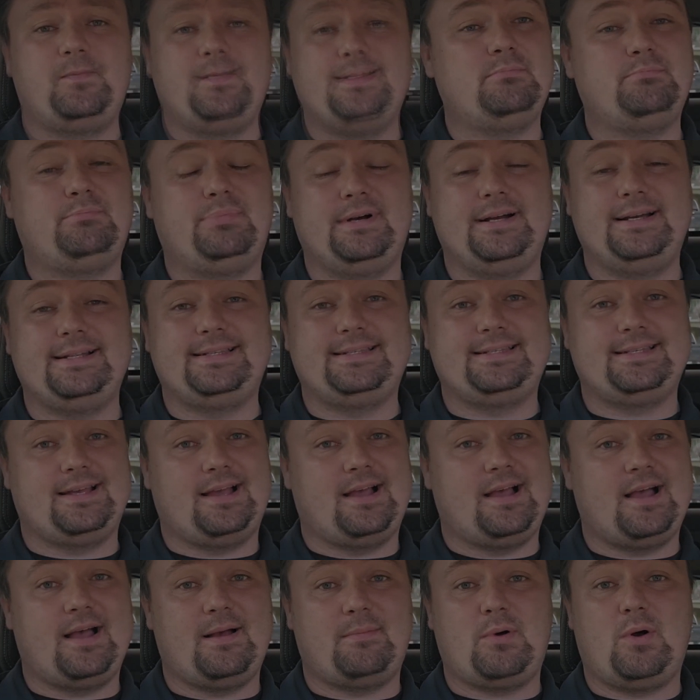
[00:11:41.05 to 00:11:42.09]
But
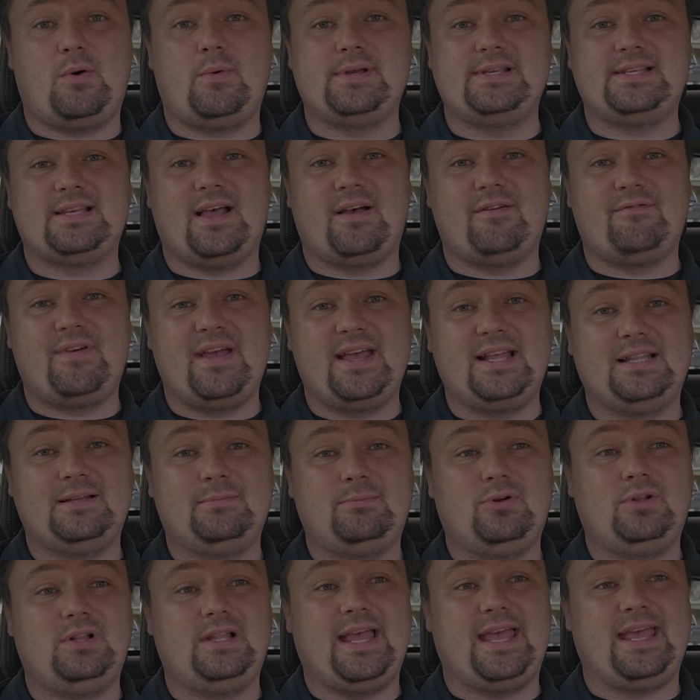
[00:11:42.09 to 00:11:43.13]
I'm always
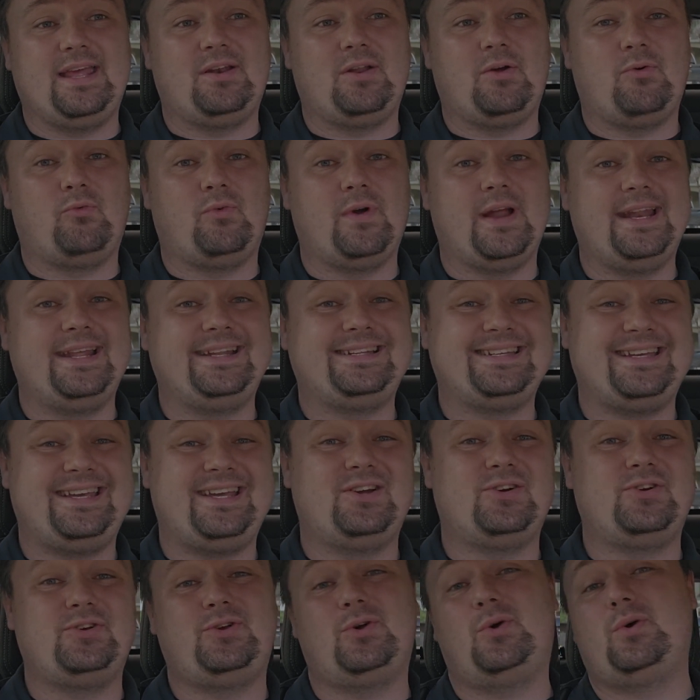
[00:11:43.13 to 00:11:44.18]
available and ready to hear
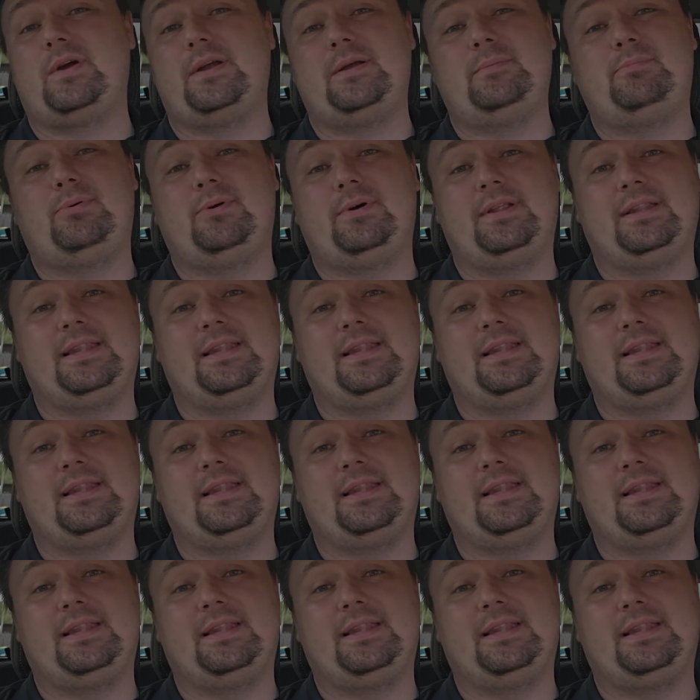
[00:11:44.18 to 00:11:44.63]
your input.